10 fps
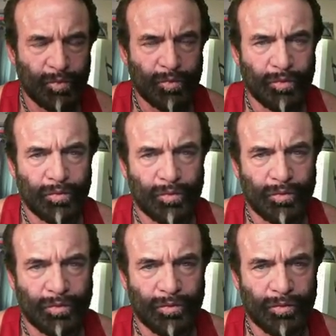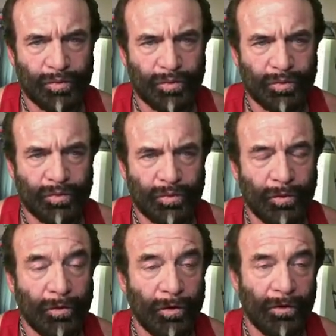horrible reader. i
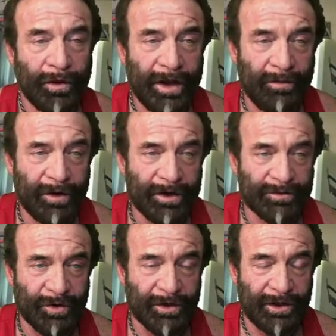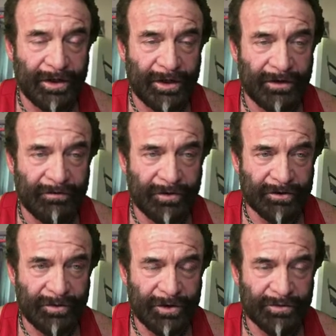totally that one is worth getting. The
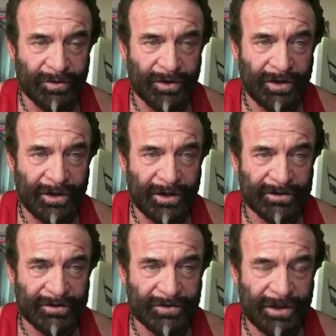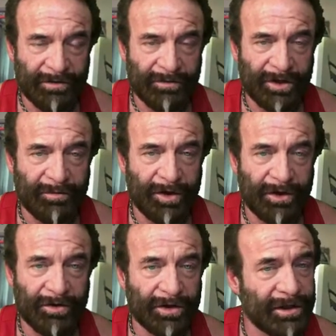first one is worth getting. It's a dry read, but
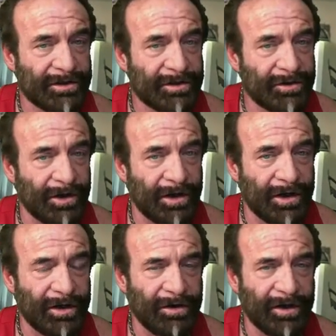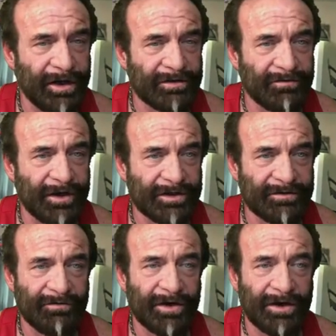you can listen to it on audio, and it's it's
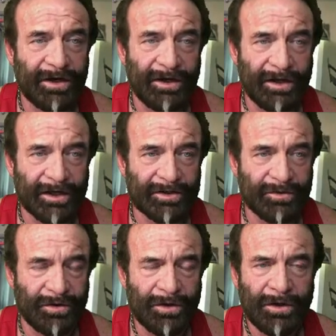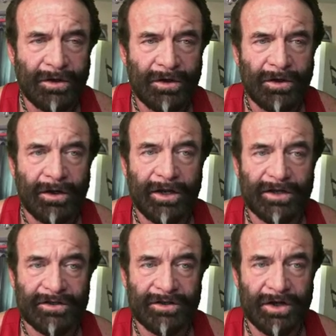yeah. very intellectual. It
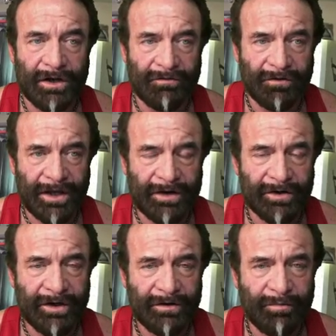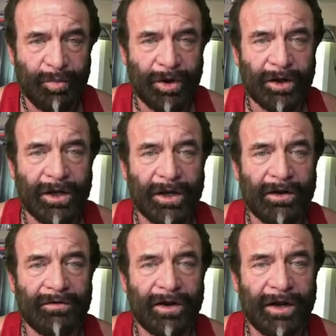is not flattering, but
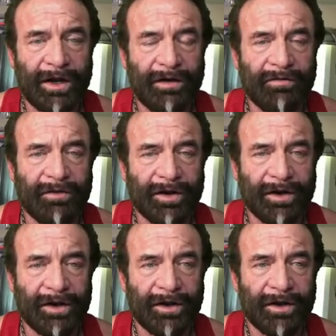I have. Uh,